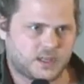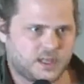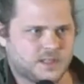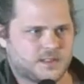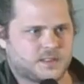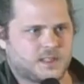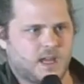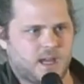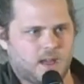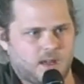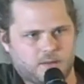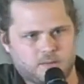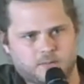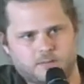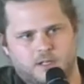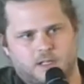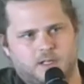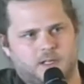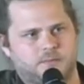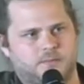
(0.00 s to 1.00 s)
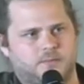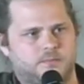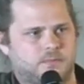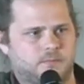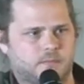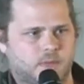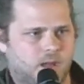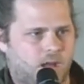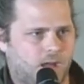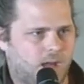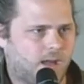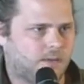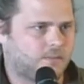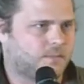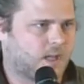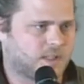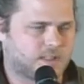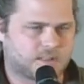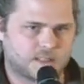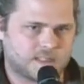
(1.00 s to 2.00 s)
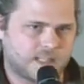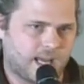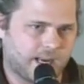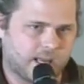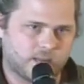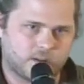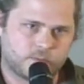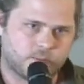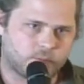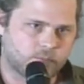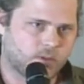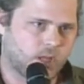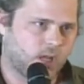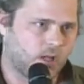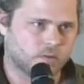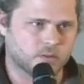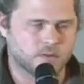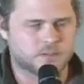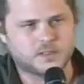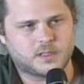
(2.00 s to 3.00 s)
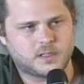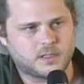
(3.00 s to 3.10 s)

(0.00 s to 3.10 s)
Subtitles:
Is there a satanic cult?